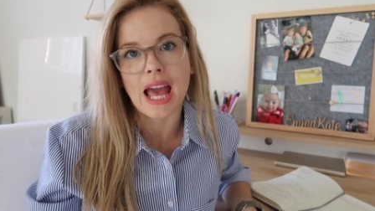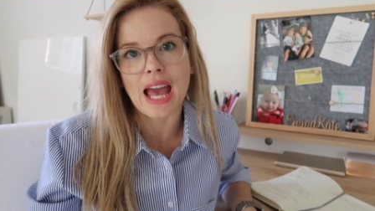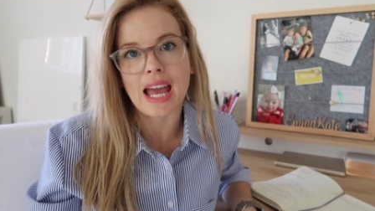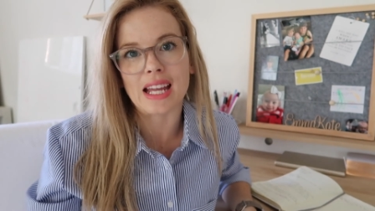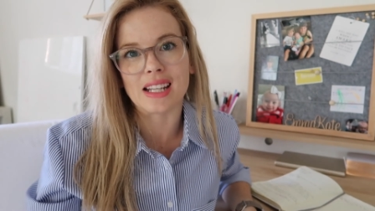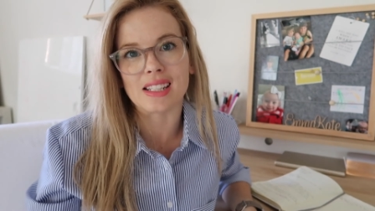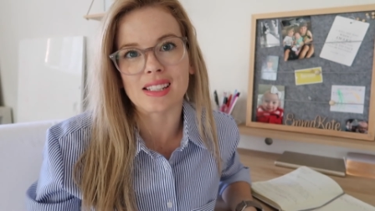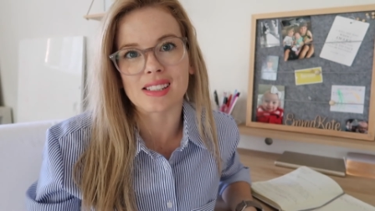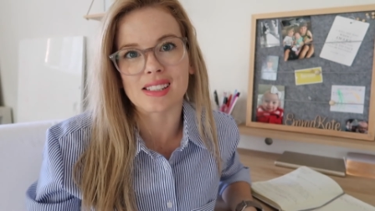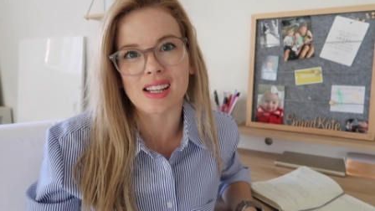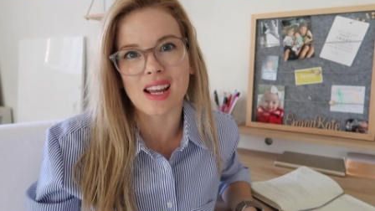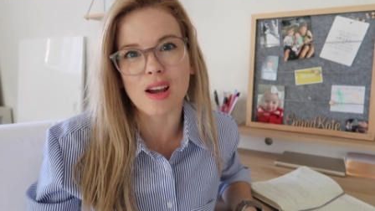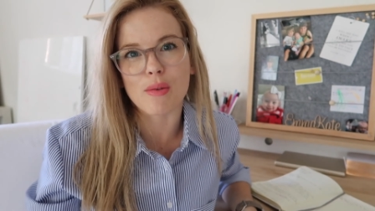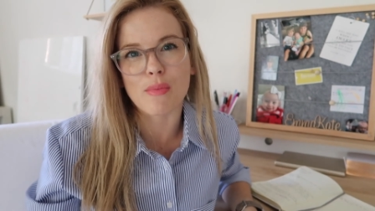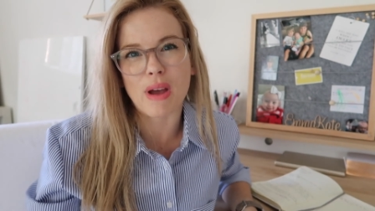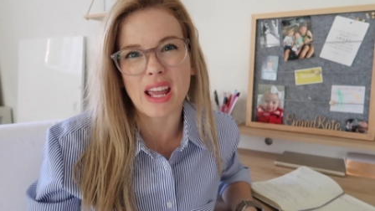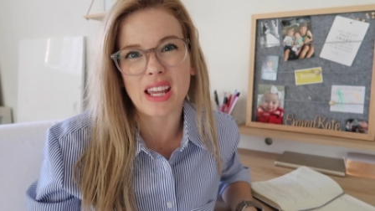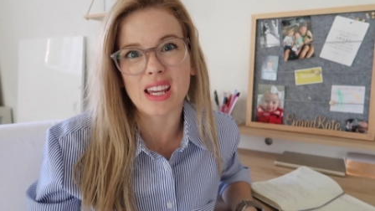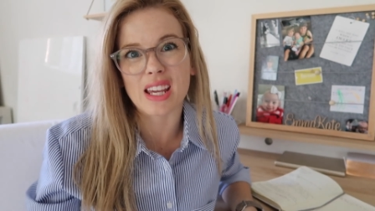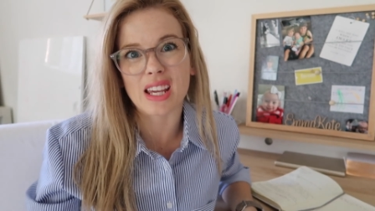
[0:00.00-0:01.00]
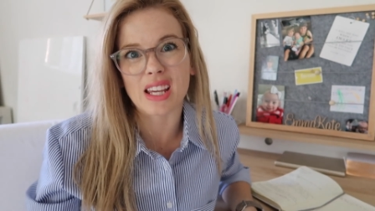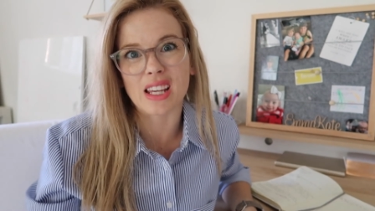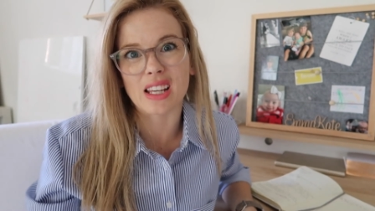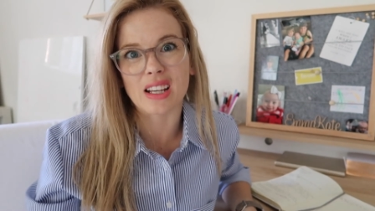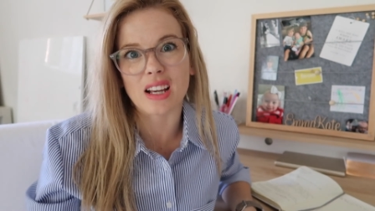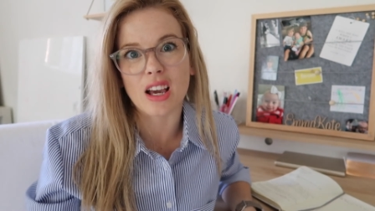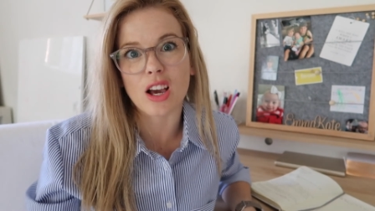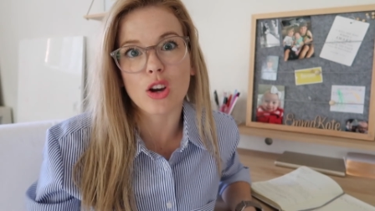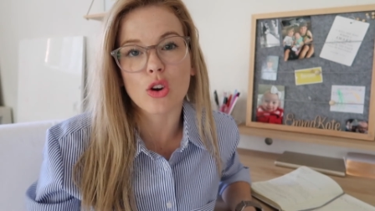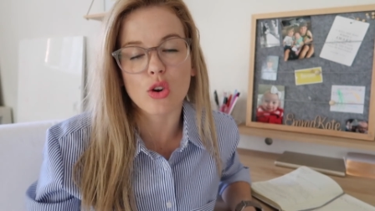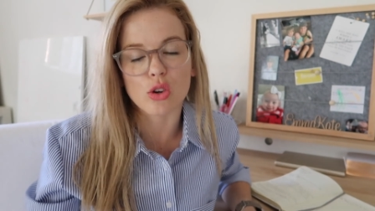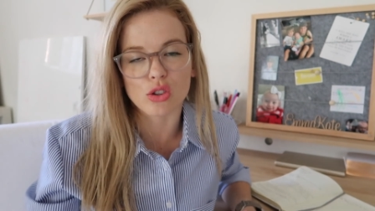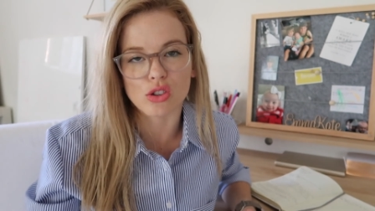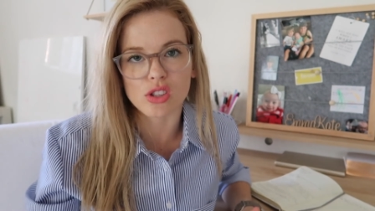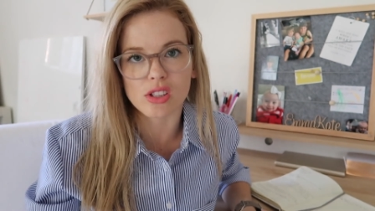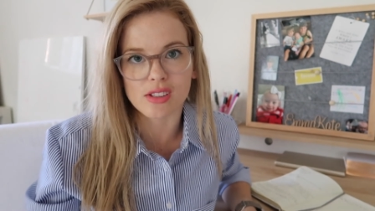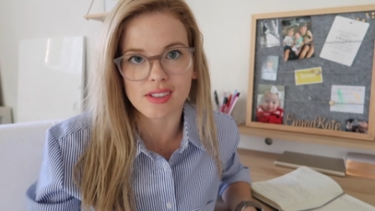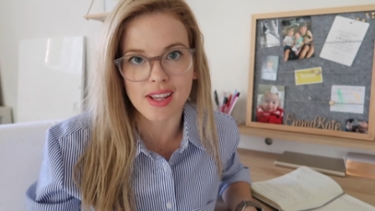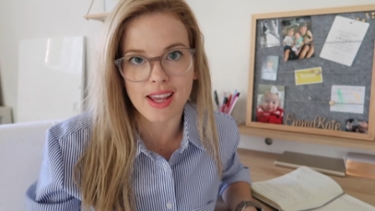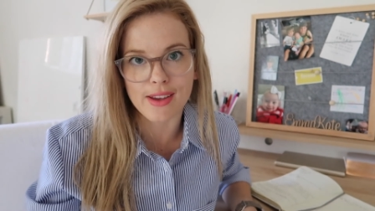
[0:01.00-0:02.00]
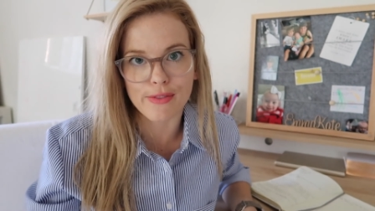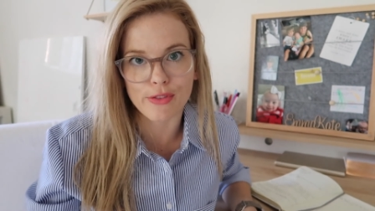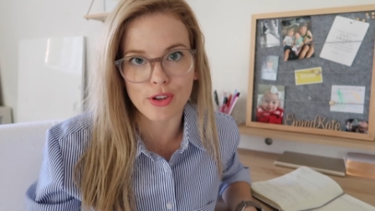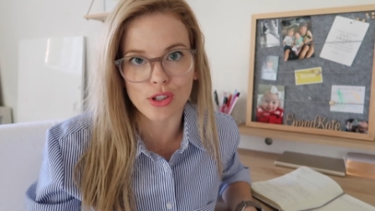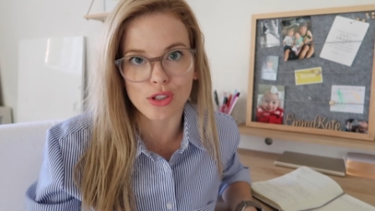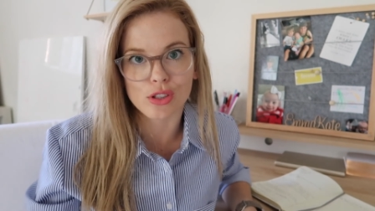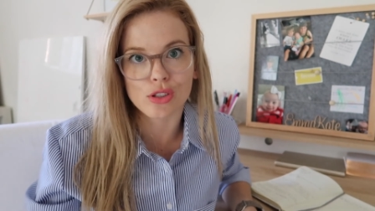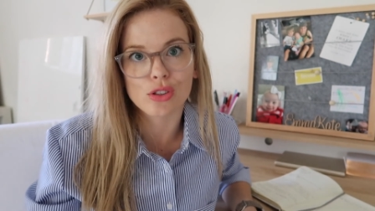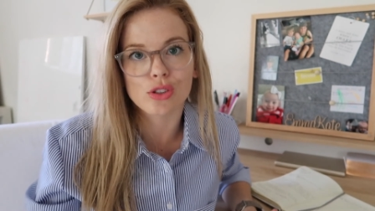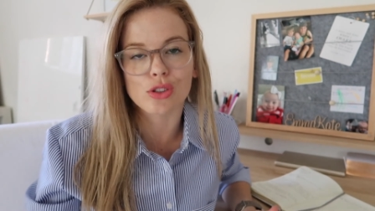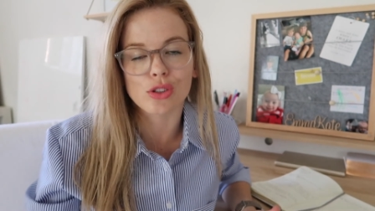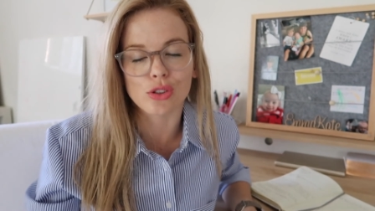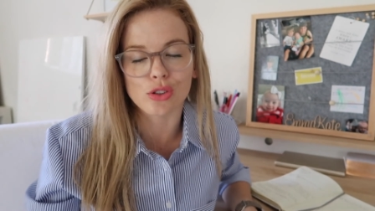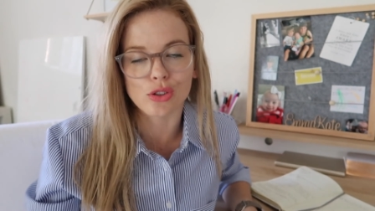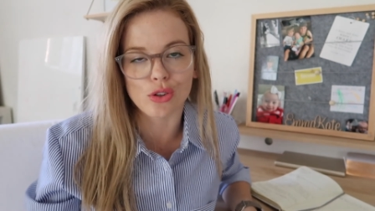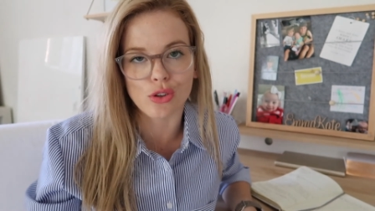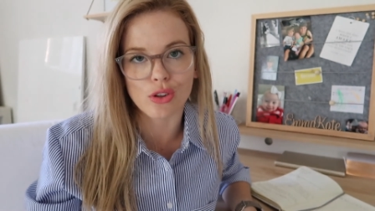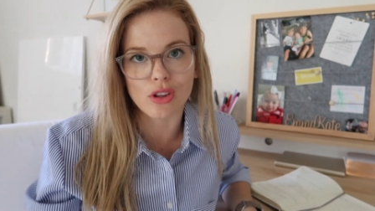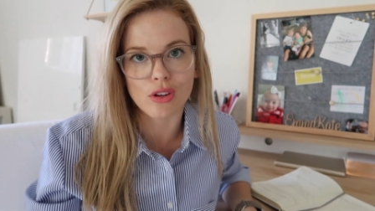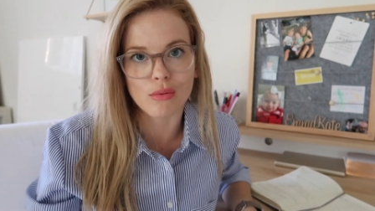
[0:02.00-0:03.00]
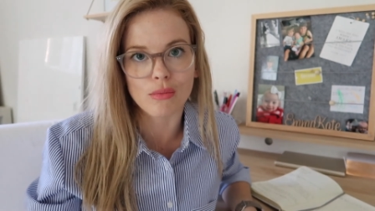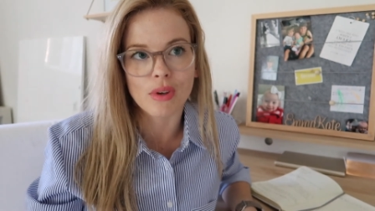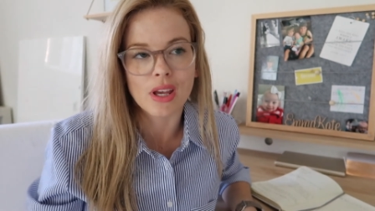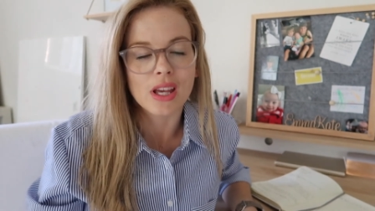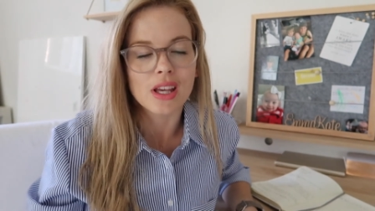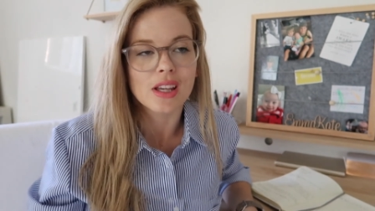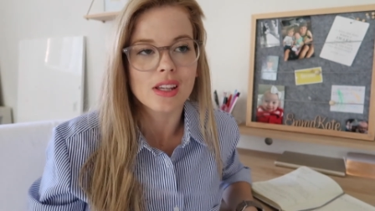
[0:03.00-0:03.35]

and are making a conscious effort to do them.